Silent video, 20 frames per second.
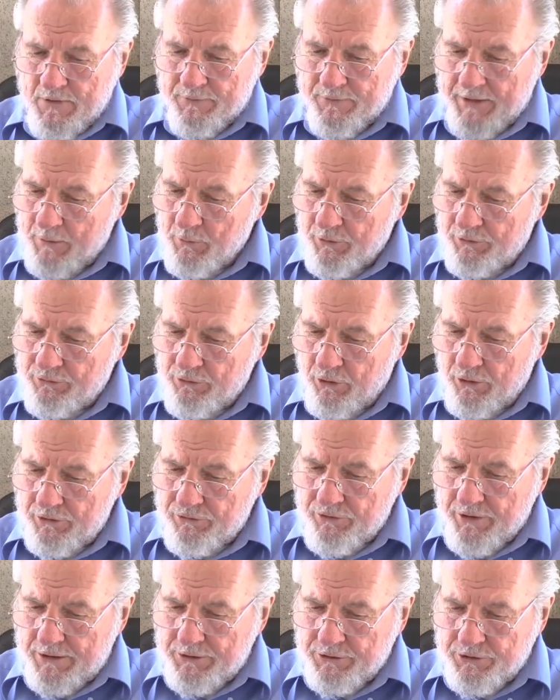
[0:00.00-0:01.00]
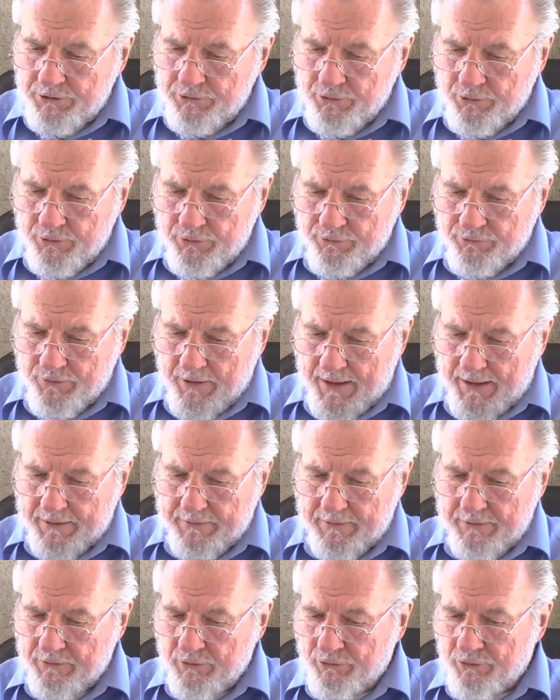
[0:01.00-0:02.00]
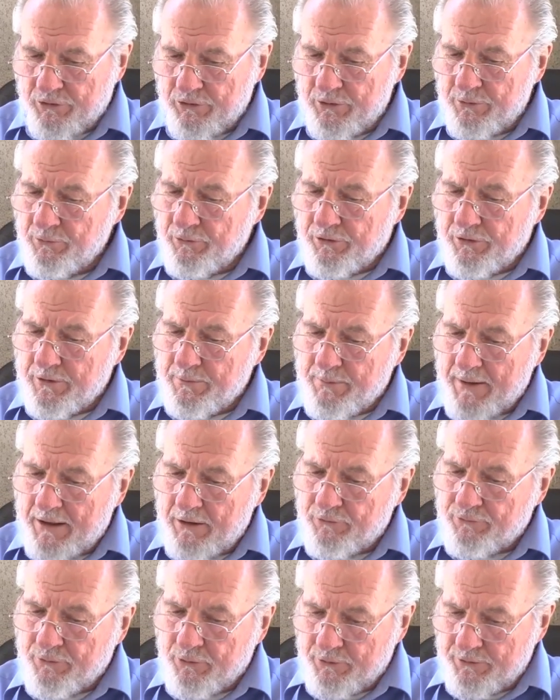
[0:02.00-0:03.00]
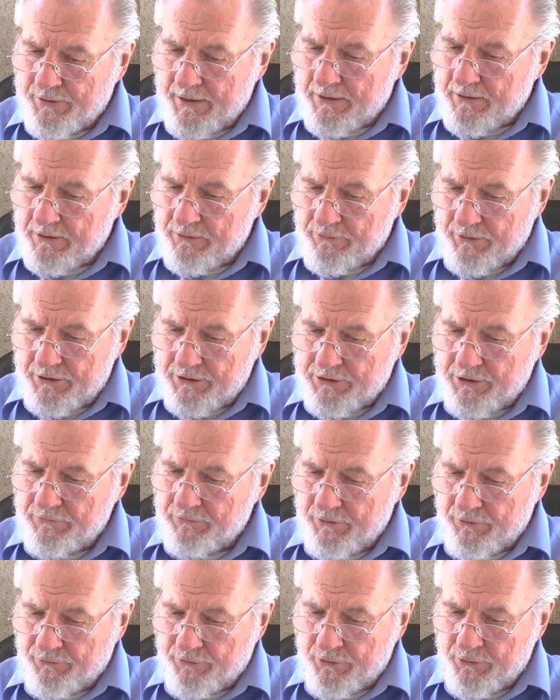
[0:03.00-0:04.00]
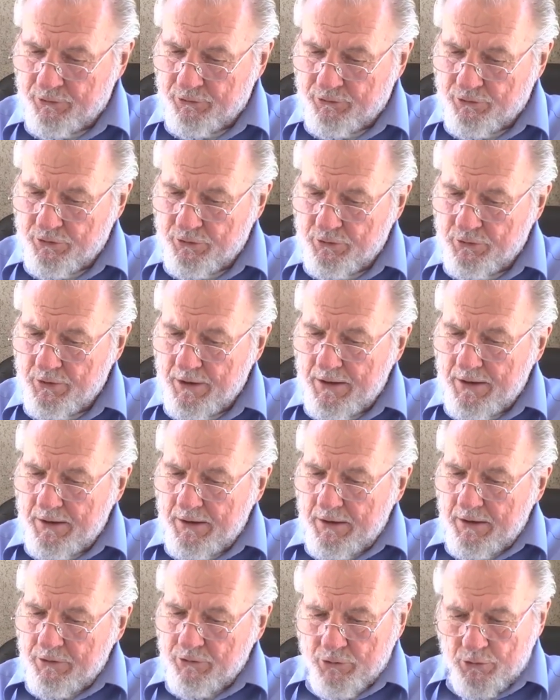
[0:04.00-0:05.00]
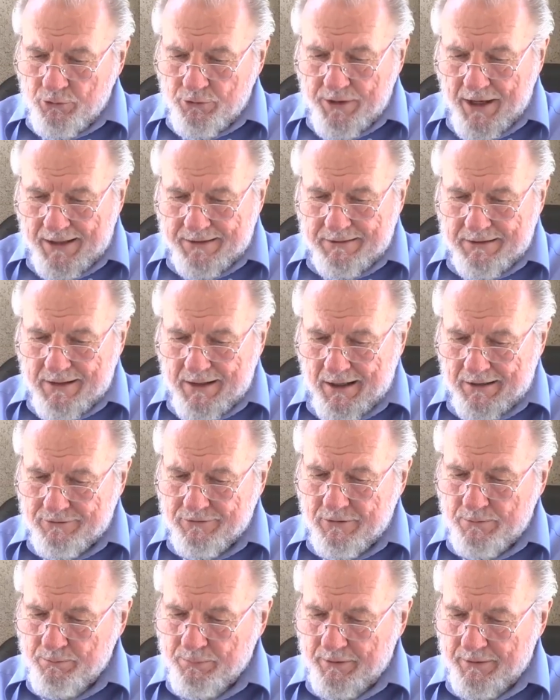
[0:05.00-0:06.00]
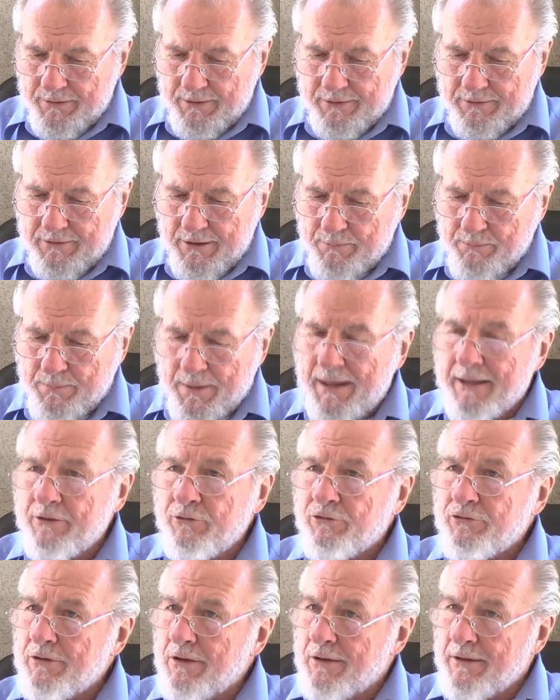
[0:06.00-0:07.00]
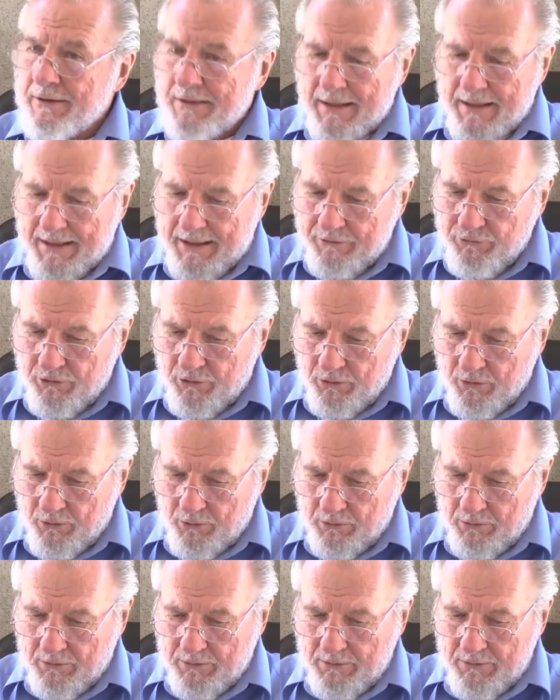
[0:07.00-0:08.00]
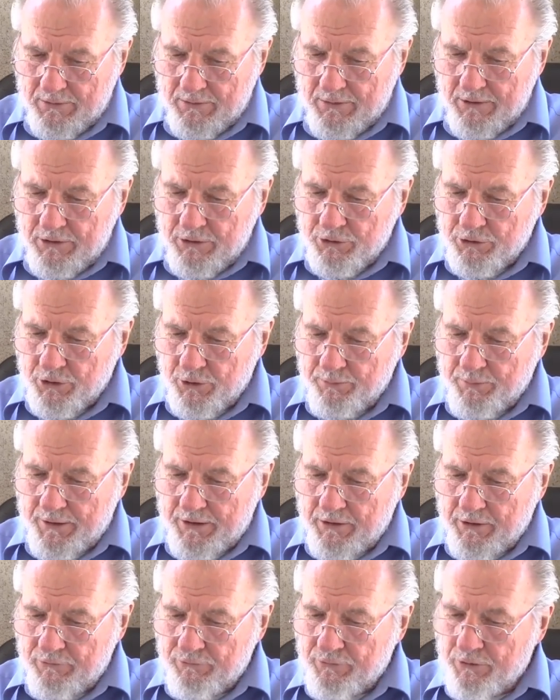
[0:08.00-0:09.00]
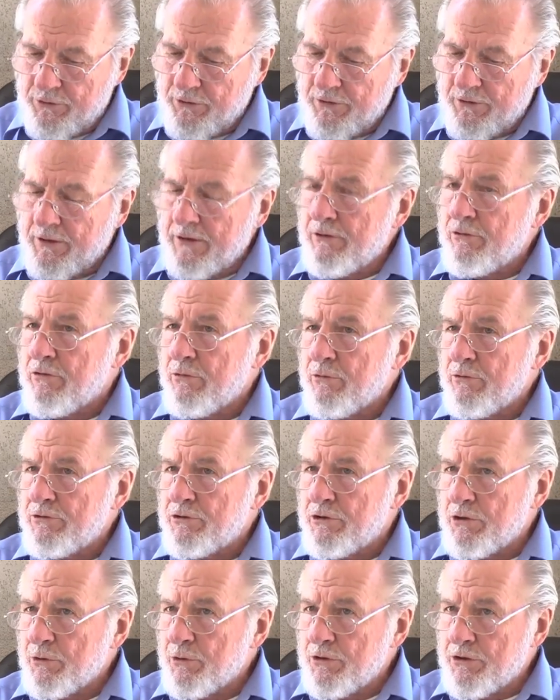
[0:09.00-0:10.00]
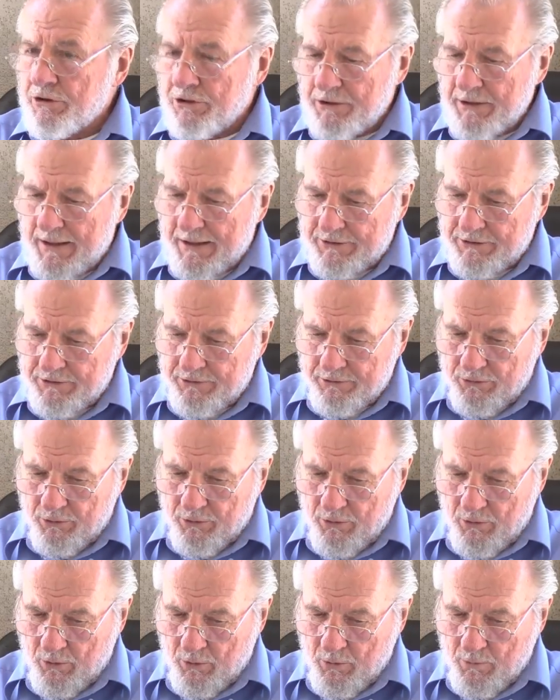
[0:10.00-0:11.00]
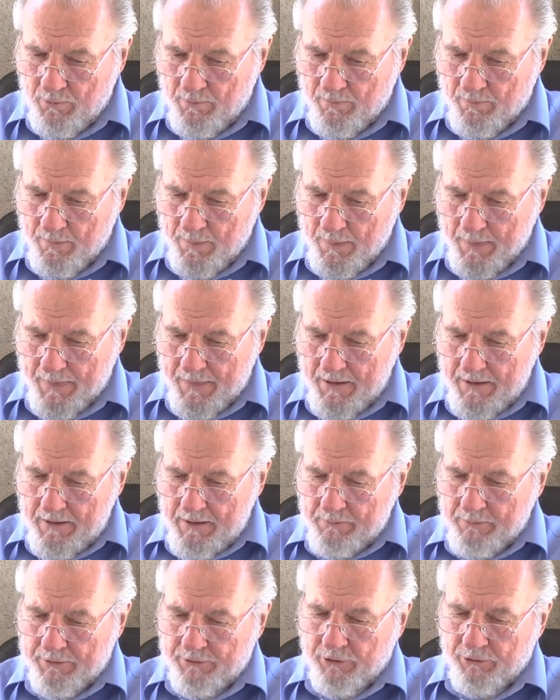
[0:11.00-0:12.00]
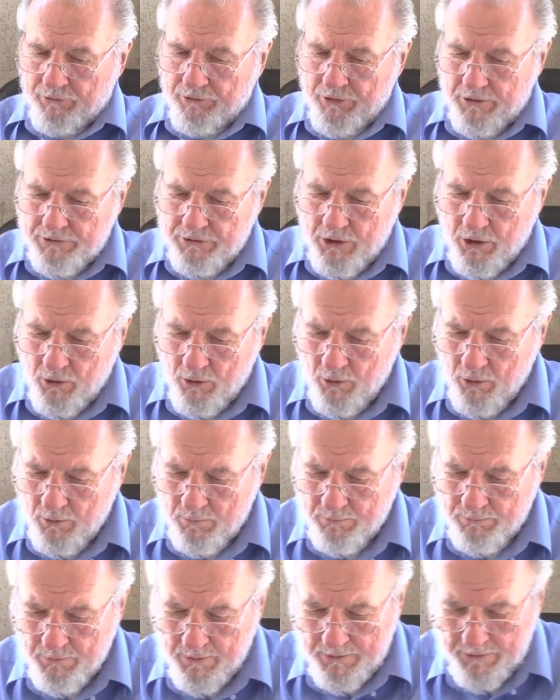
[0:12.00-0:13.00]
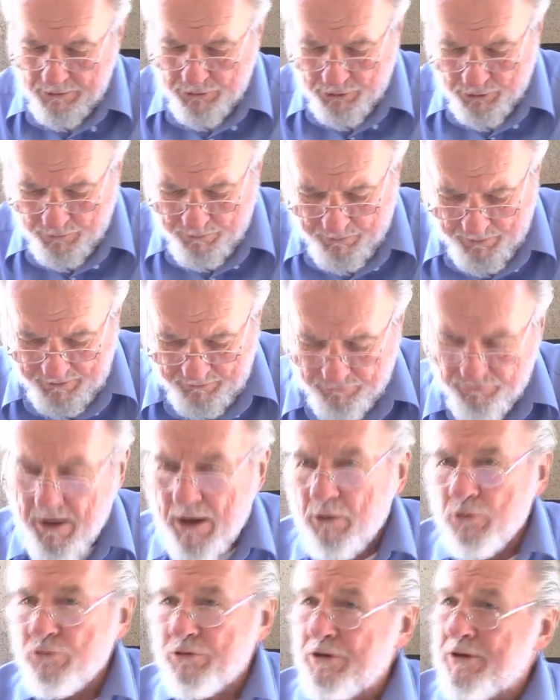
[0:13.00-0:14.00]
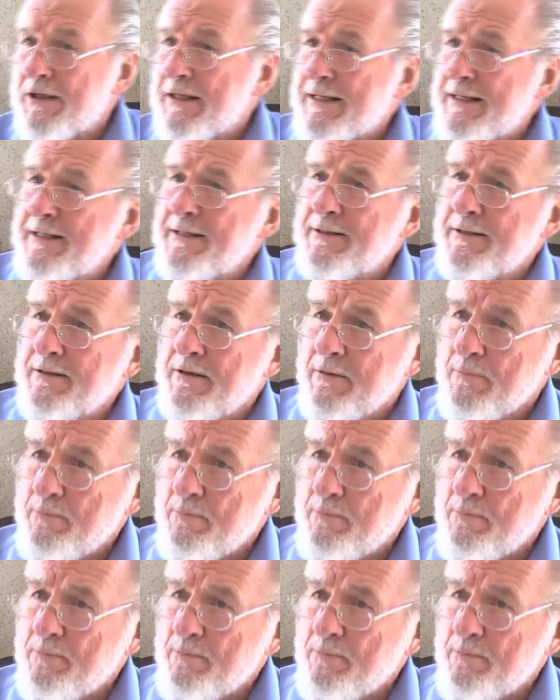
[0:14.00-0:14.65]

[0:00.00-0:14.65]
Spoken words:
They would draw attention to the fact that the terms of the Balfour Declaration referred to do not contemplate that Palestine as a whole should be converted into a Jewish national home, but that such a home should be founded in